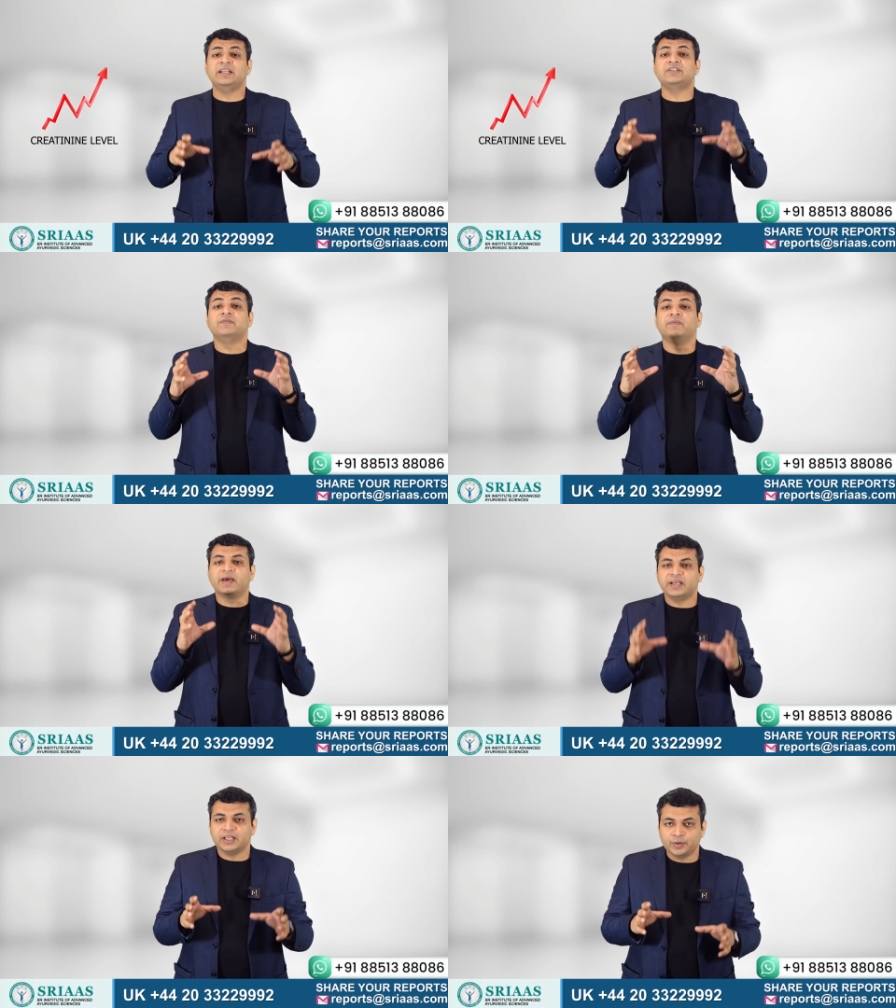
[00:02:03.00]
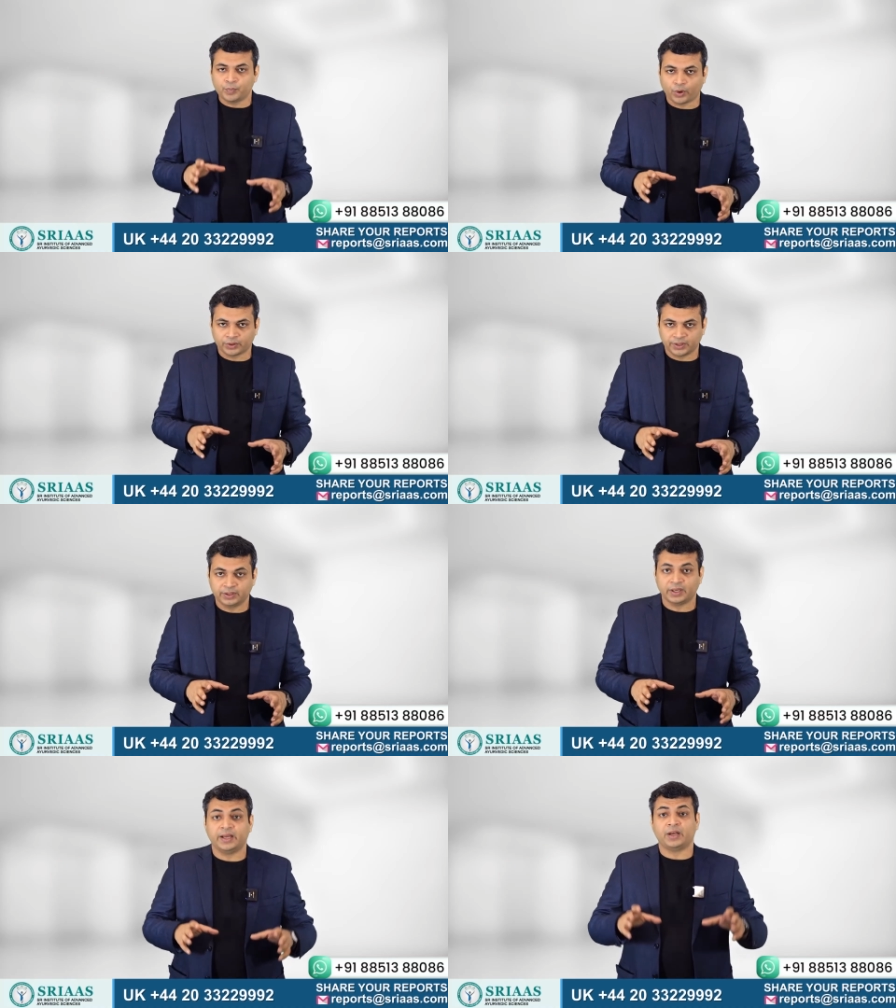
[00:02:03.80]
it is very
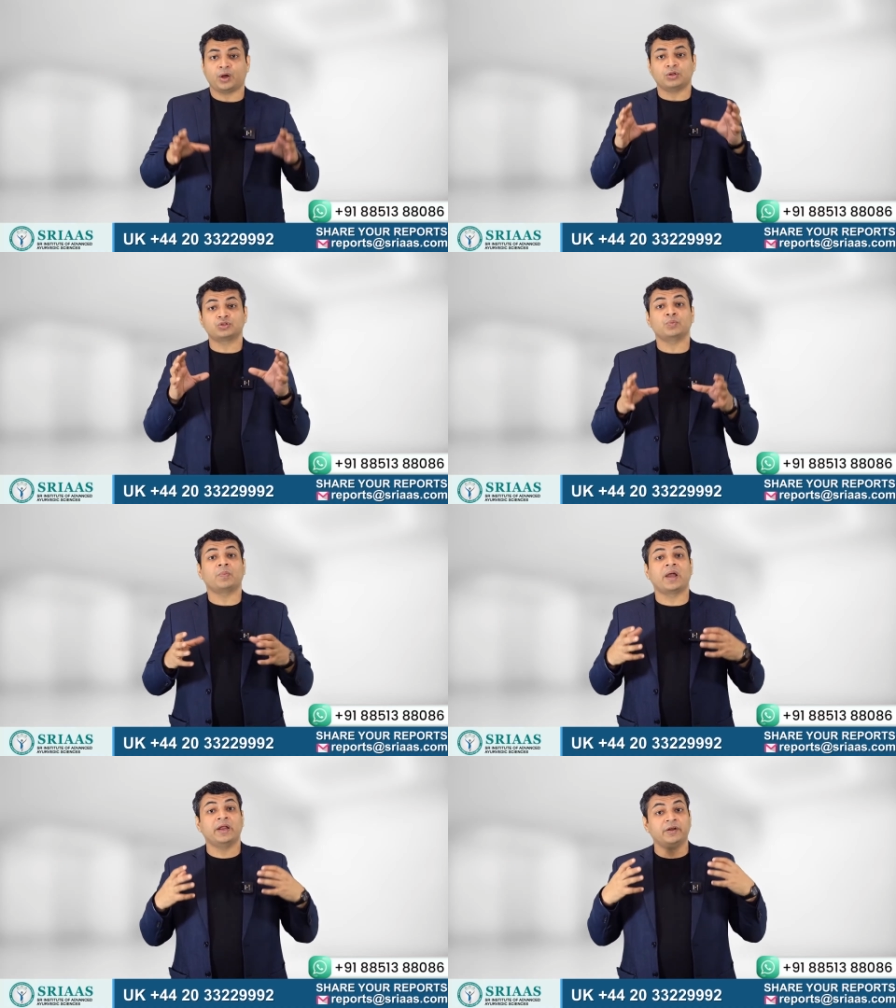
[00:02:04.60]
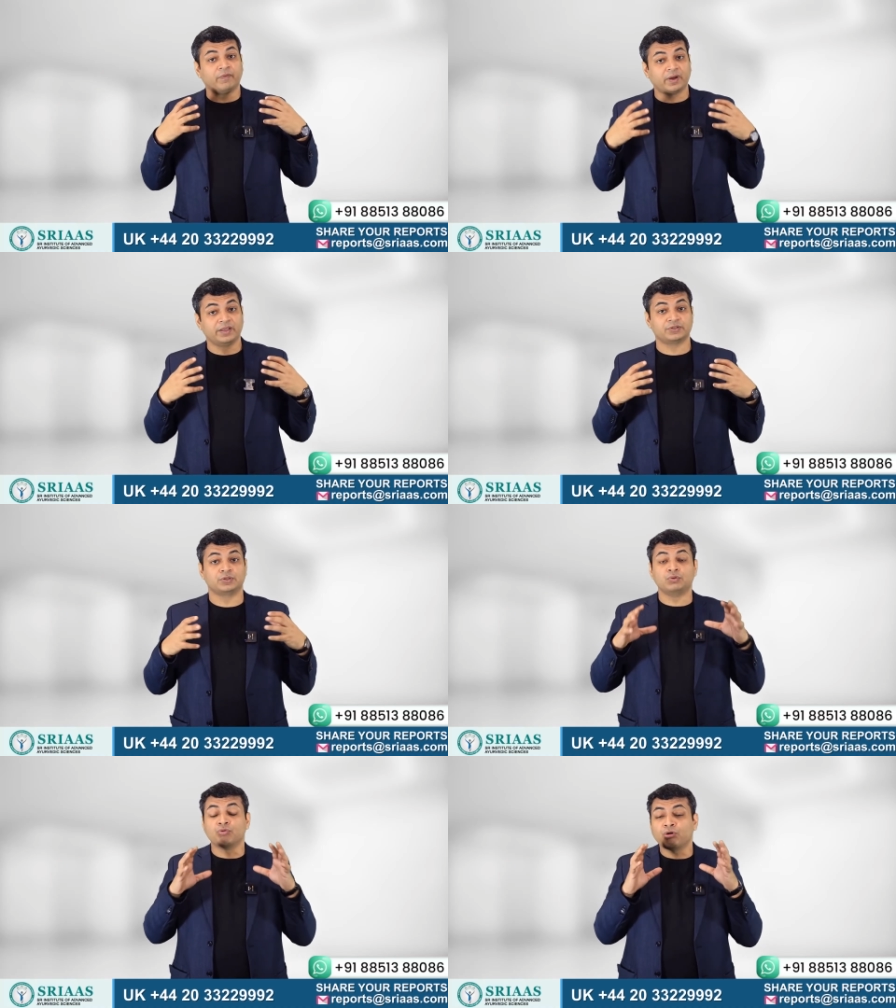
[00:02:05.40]
important and also my advice
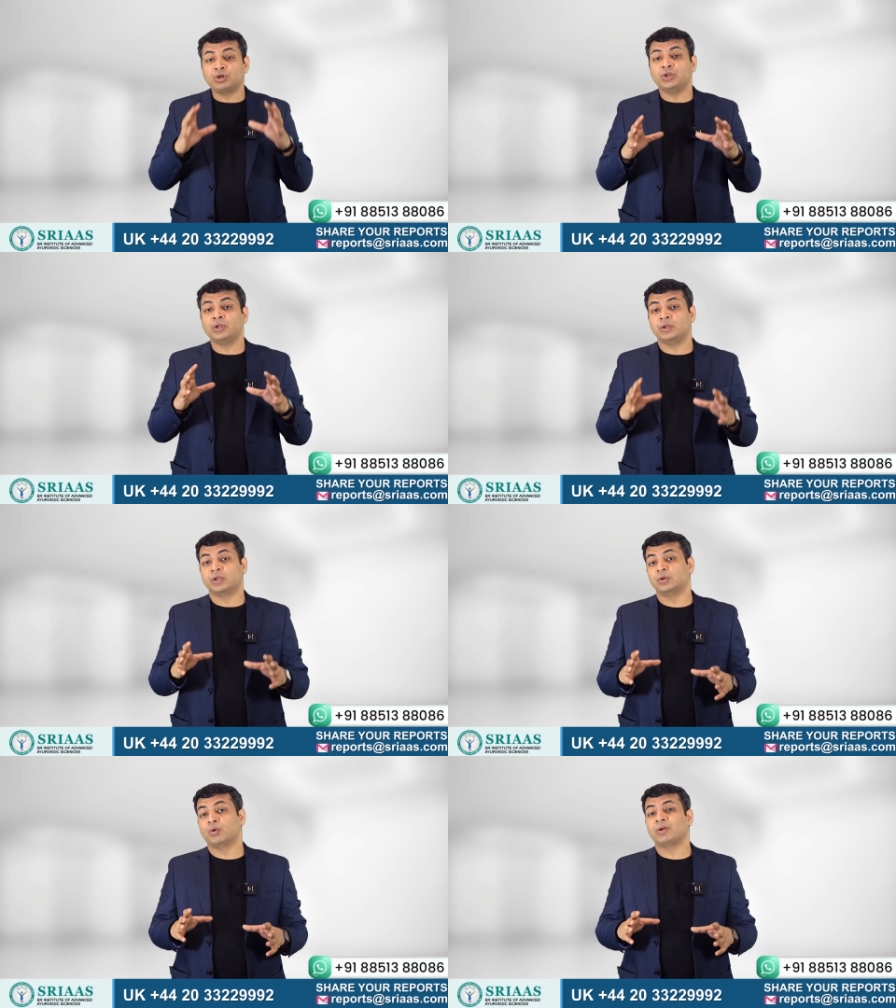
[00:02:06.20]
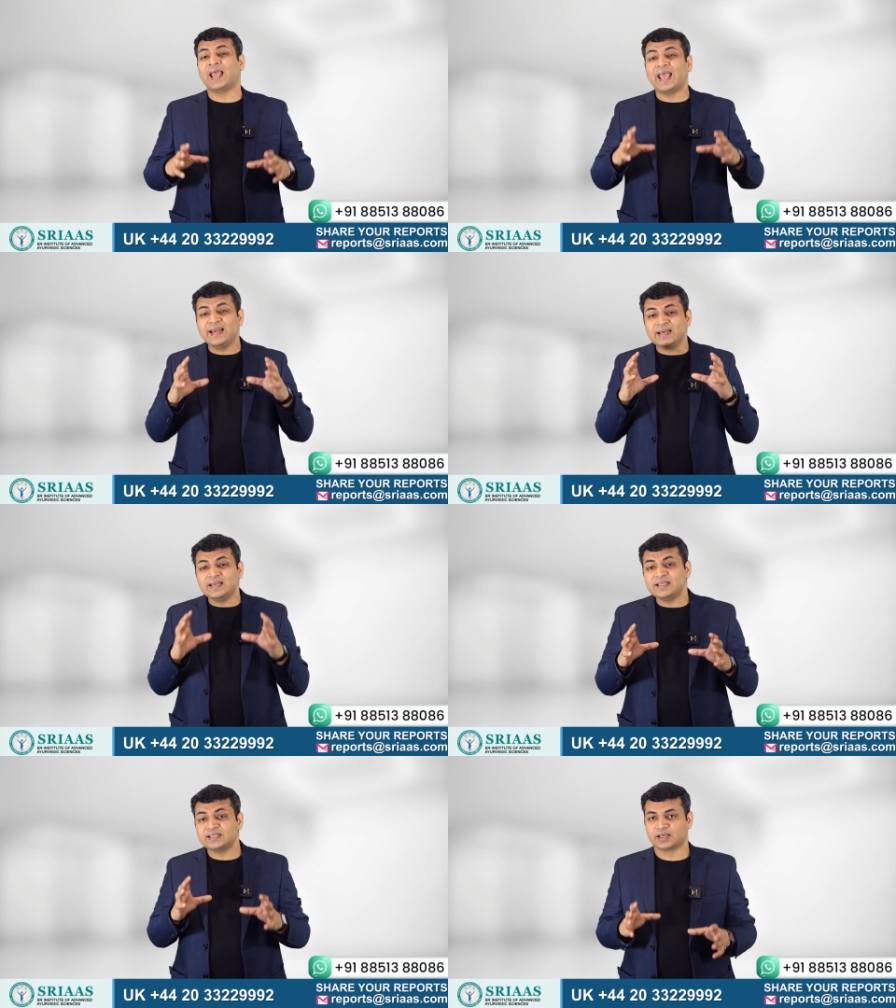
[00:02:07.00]
not to ignore
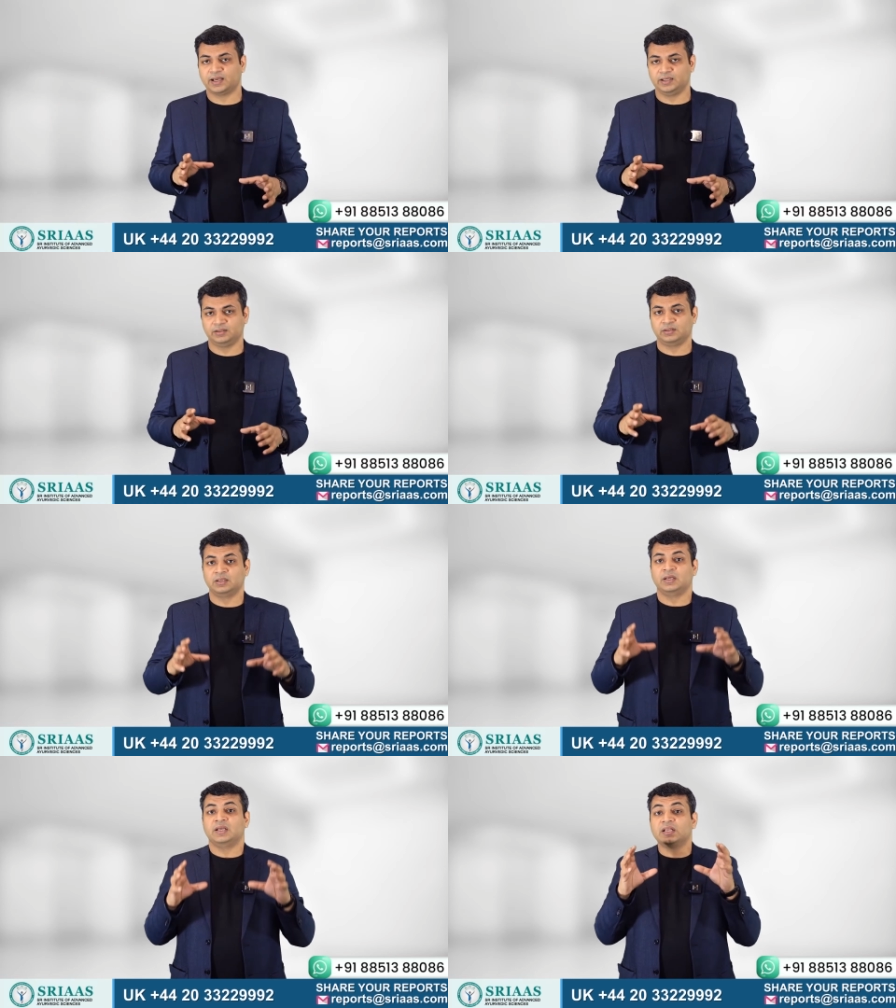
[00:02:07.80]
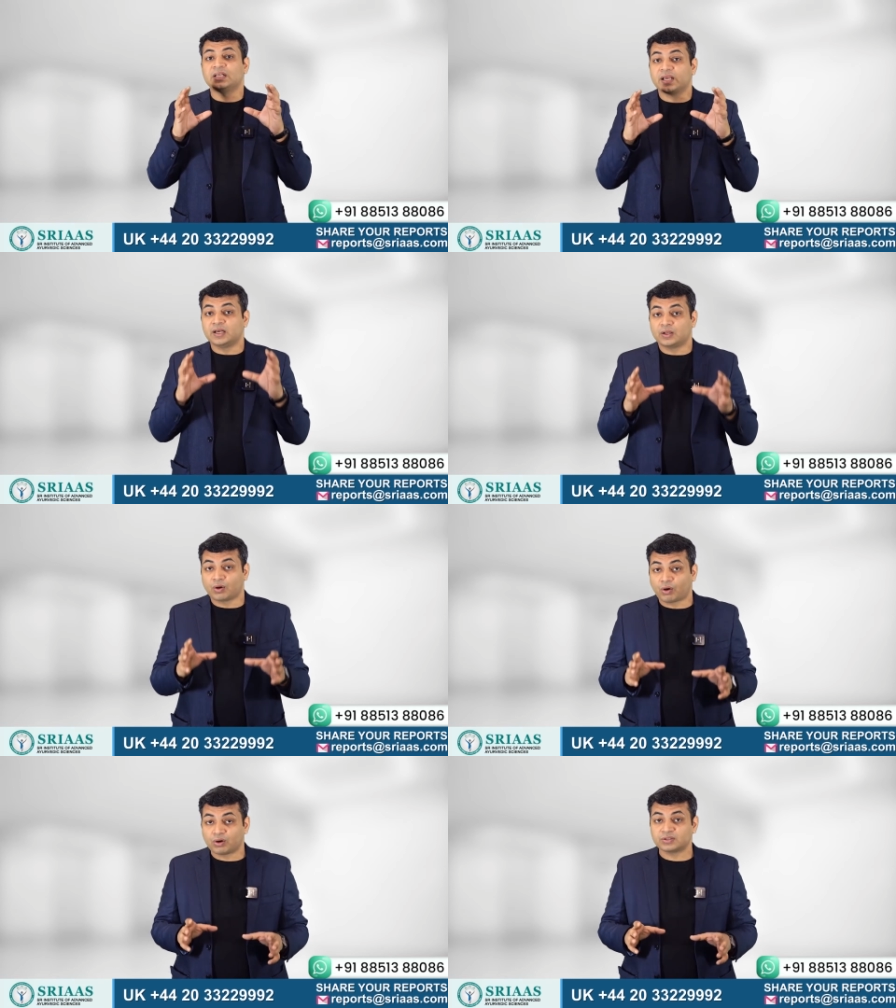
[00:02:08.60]
any sign. It can
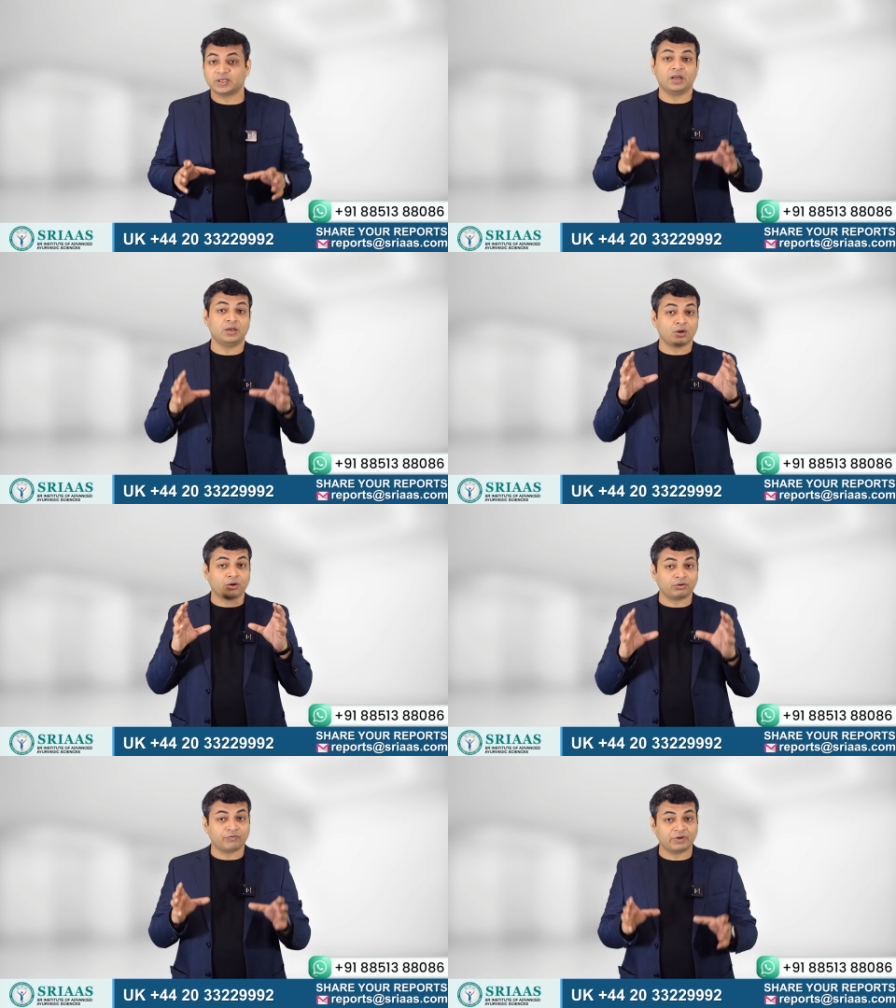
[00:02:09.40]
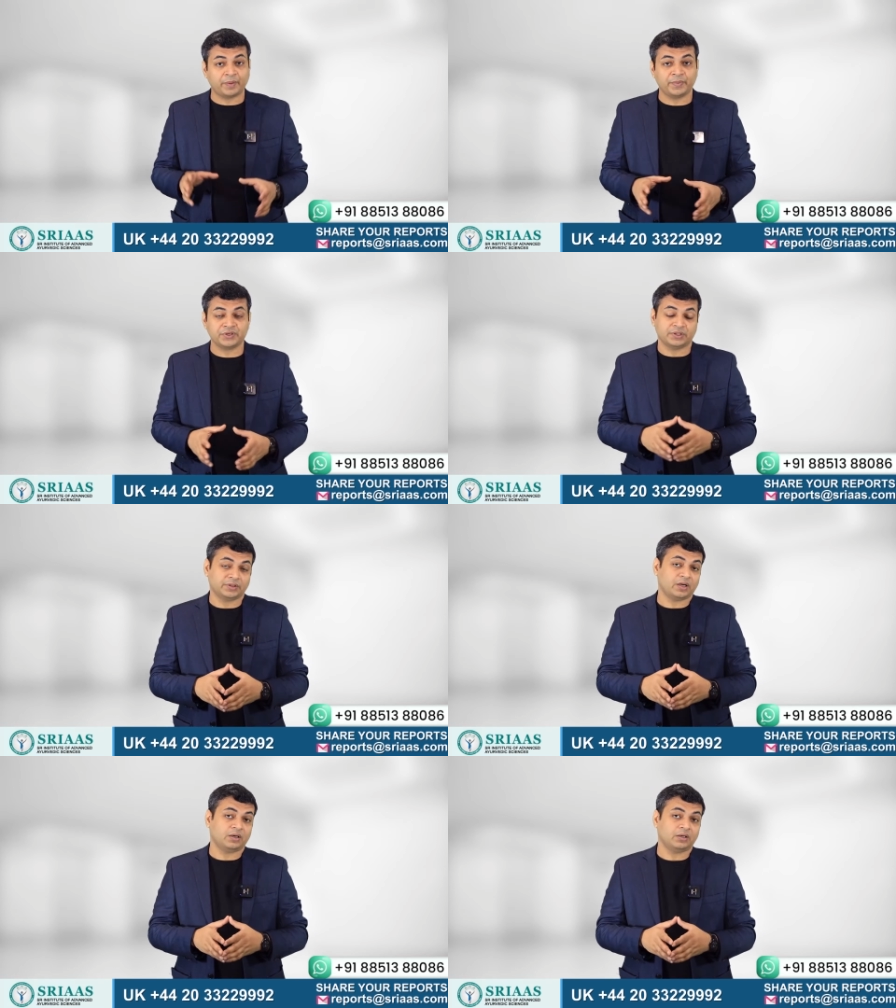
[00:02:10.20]
cause a lot of damage
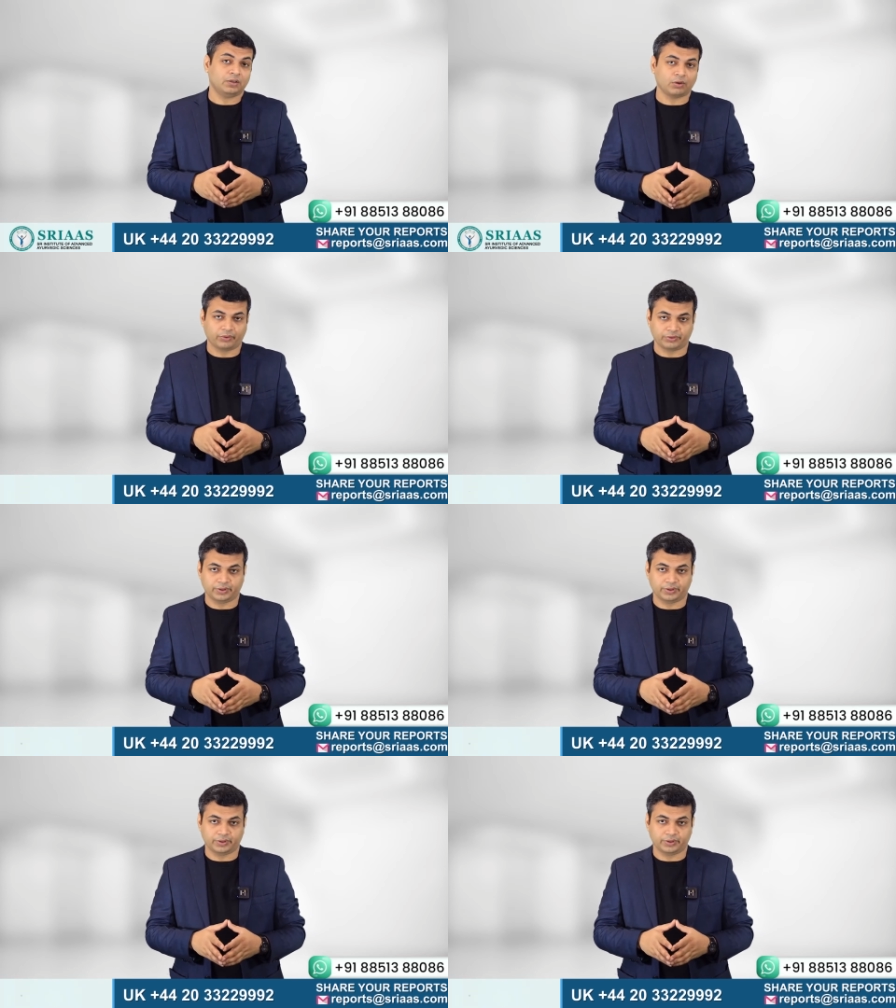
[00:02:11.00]
in the long